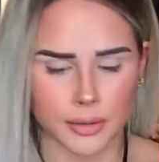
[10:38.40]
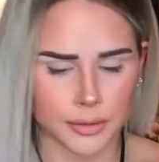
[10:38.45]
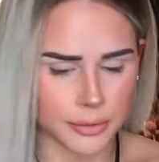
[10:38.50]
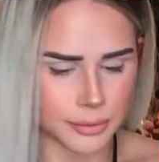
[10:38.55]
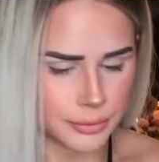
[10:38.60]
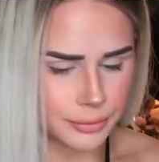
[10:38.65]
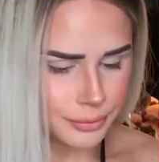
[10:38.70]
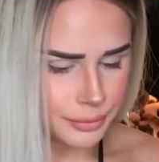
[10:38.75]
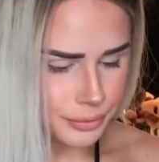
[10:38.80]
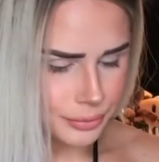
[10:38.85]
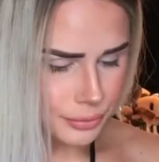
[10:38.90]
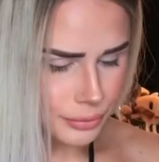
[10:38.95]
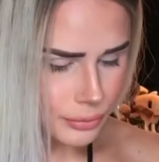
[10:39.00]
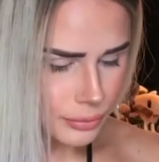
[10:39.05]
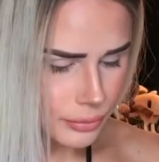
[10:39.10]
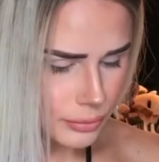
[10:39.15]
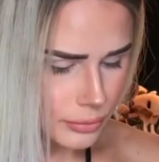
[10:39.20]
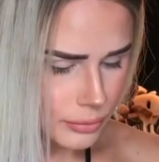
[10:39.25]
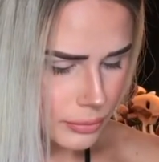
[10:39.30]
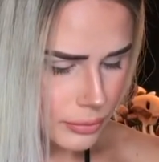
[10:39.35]

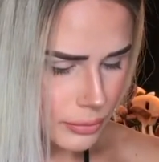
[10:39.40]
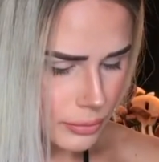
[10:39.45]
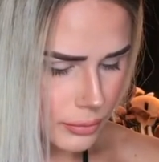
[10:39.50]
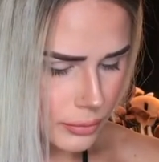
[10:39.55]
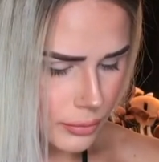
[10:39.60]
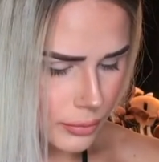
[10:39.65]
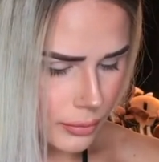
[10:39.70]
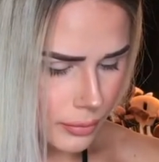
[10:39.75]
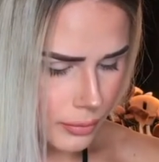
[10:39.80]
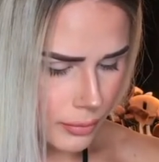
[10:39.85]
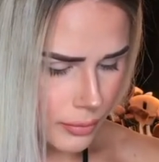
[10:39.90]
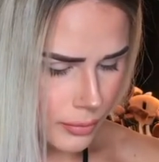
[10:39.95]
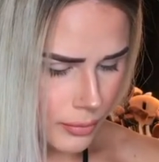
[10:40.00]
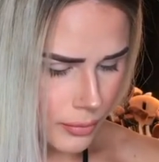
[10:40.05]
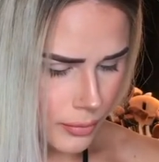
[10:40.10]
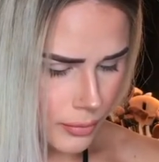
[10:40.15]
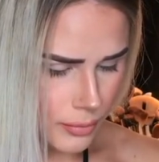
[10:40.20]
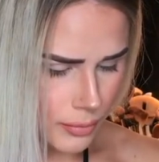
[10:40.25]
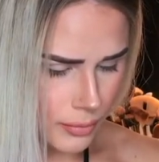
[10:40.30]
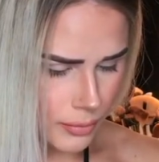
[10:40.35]

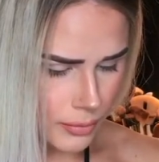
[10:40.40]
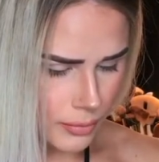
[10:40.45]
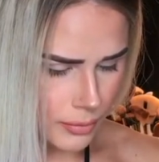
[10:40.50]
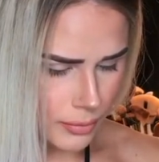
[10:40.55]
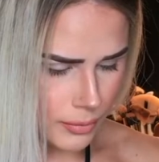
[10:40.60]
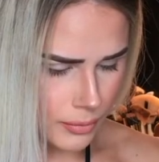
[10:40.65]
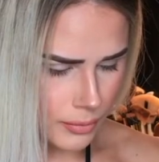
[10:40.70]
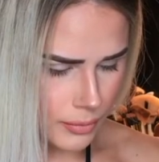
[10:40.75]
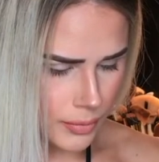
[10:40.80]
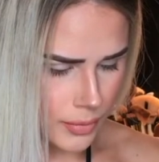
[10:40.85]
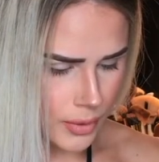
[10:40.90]
(no one is talking)